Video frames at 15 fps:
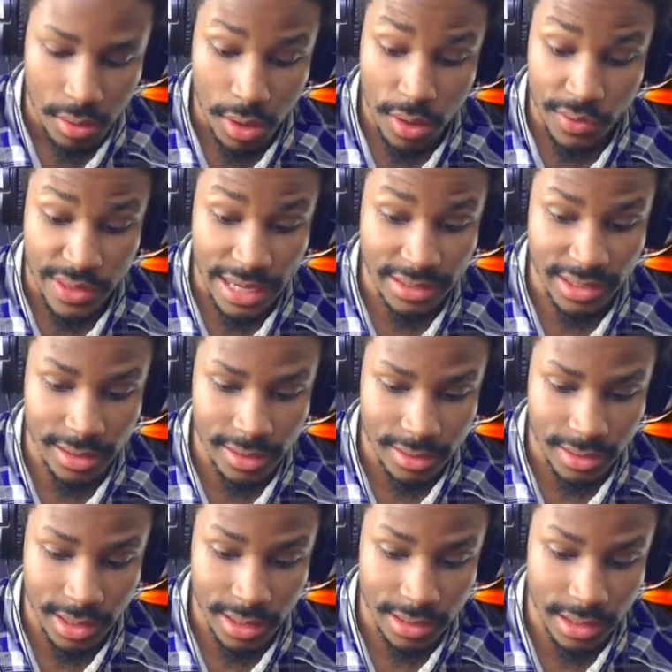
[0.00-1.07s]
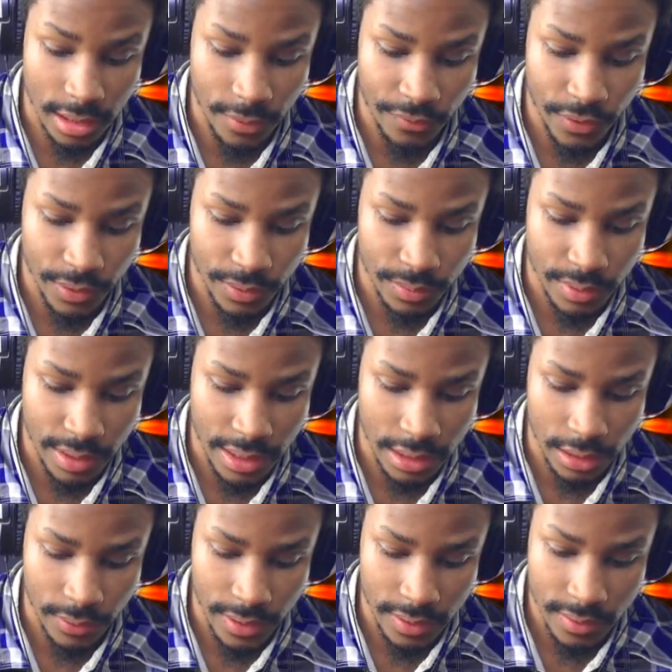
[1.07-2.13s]
Well, that took a turn for the
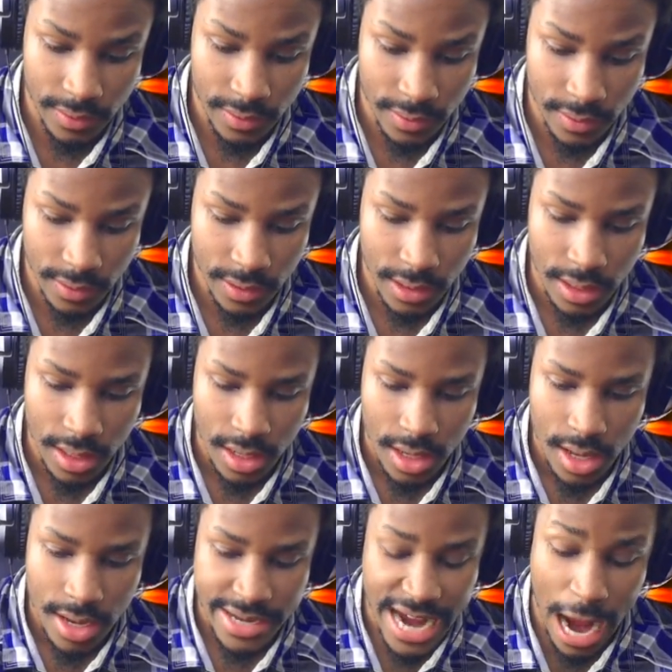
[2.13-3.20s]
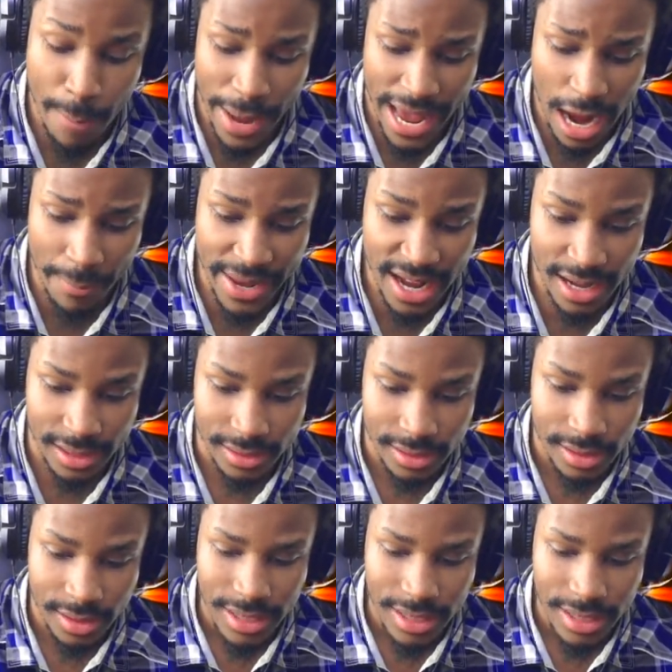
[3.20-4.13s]
L O L. Kamehameha!